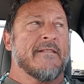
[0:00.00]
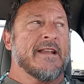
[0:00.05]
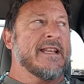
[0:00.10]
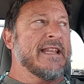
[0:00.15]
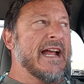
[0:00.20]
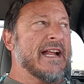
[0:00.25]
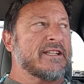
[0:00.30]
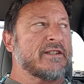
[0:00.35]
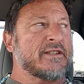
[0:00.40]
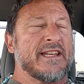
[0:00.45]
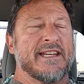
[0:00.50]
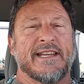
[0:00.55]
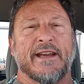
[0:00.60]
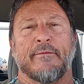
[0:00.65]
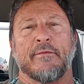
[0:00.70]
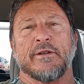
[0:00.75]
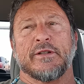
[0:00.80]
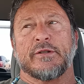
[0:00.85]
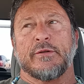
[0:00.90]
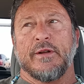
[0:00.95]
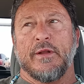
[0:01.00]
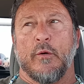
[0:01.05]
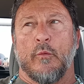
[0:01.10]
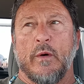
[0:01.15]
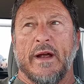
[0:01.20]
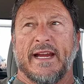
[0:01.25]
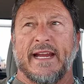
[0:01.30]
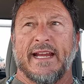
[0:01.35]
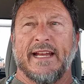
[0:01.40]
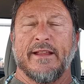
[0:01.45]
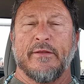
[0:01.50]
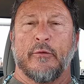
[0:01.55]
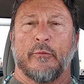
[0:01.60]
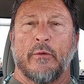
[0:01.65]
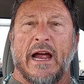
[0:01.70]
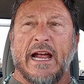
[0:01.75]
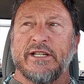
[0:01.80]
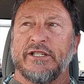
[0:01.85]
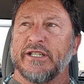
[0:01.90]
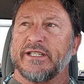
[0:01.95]
And that's the difference between the wicked and the
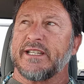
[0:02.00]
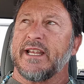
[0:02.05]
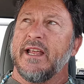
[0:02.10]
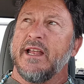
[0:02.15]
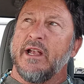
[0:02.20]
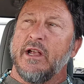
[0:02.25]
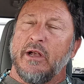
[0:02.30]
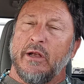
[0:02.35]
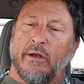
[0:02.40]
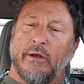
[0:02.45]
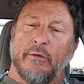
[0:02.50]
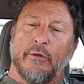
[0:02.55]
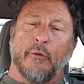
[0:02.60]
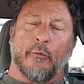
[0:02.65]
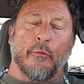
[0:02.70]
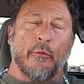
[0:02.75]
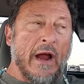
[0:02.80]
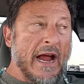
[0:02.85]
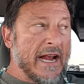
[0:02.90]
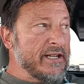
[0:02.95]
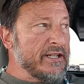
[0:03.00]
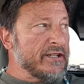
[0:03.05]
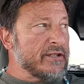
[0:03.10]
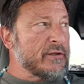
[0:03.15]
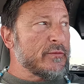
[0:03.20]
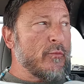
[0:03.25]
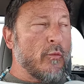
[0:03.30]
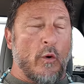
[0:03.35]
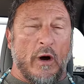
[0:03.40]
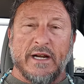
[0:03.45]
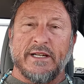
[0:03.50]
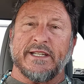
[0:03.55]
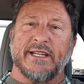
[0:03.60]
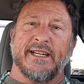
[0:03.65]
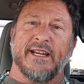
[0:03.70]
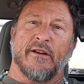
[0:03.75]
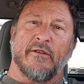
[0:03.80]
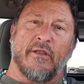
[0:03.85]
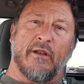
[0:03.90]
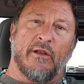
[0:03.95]
righteous. The righteous want to
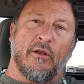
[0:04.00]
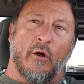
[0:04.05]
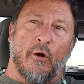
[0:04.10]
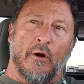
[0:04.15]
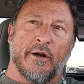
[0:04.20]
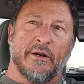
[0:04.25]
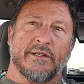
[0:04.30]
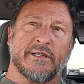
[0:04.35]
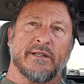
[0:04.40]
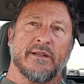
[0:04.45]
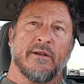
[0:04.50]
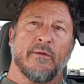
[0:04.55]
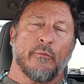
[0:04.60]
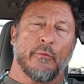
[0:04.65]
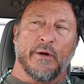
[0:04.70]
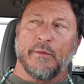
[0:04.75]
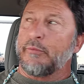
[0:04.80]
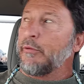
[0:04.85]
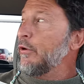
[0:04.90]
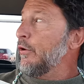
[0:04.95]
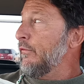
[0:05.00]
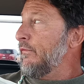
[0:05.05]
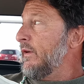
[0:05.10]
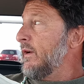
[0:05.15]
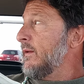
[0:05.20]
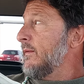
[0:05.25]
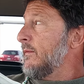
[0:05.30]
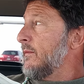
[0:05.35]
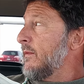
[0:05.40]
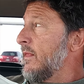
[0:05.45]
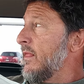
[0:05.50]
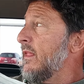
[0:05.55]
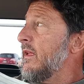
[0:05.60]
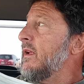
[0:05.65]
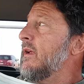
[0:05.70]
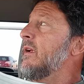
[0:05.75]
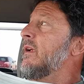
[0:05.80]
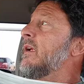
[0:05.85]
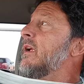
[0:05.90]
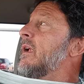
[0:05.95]
hear the Lord's reproof.
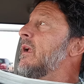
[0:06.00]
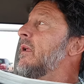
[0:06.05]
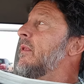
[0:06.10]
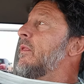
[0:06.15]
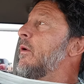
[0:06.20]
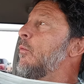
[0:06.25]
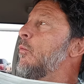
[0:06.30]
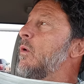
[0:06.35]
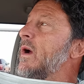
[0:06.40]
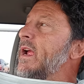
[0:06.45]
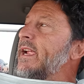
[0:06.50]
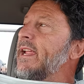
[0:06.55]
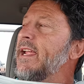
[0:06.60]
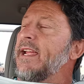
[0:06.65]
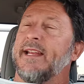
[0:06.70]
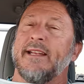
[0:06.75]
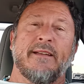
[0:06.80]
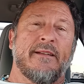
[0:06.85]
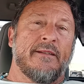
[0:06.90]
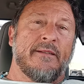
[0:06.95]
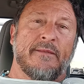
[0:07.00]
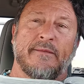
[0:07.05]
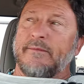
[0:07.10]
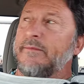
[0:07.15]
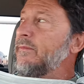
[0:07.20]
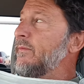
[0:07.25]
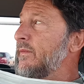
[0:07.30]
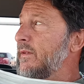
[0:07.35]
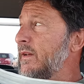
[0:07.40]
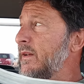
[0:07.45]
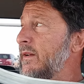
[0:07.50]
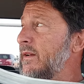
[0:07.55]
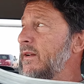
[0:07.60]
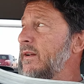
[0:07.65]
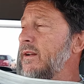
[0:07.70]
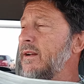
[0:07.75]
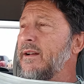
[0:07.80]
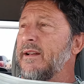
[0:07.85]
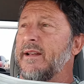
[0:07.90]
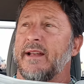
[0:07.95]
The wicked,
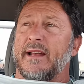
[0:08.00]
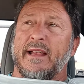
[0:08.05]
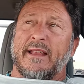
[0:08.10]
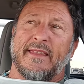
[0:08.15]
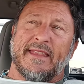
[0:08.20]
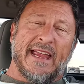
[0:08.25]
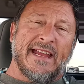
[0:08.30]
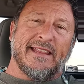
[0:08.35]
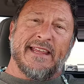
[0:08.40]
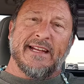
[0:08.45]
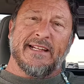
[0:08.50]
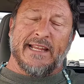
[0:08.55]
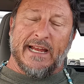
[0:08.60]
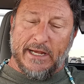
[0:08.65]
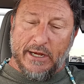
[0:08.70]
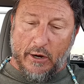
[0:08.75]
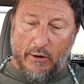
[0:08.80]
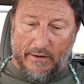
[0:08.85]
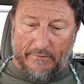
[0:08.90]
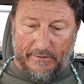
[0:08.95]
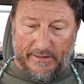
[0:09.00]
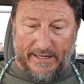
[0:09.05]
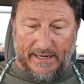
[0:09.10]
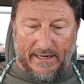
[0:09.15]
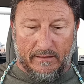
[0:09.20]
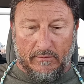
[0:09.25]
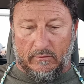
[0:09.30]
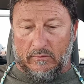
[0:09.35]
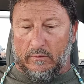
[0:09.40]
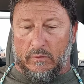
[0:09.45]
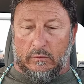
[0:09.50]
they think they know everything.